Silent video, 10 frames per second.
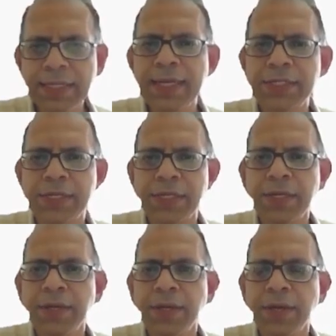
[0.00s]
this lecture,
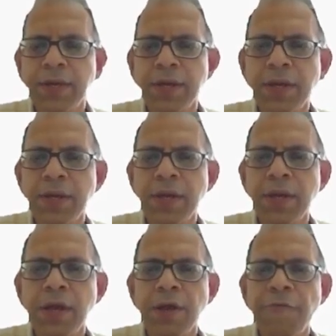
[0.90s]

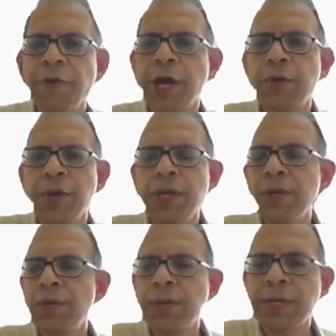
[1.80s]
we are going
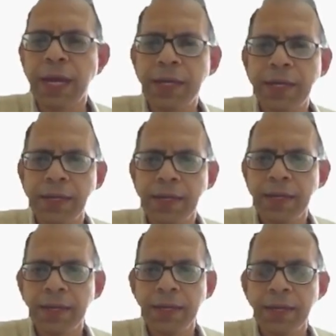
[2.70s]
to look at
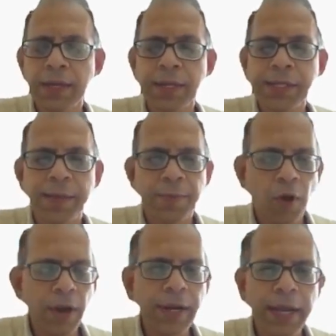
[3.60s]
the
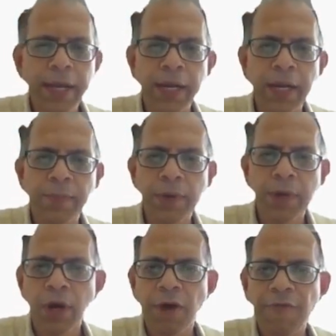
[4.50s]
block diagram
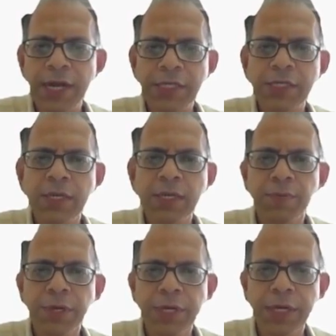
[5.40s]
of a digital
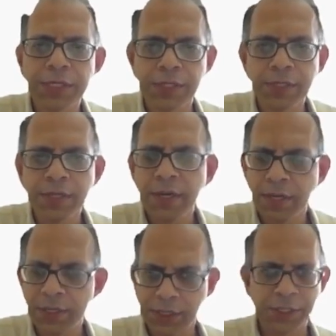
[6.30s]
communication
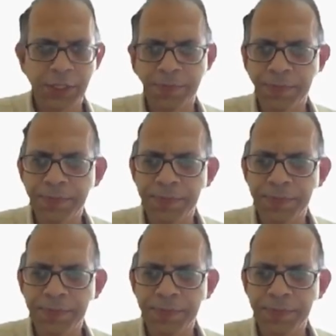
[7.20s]
system.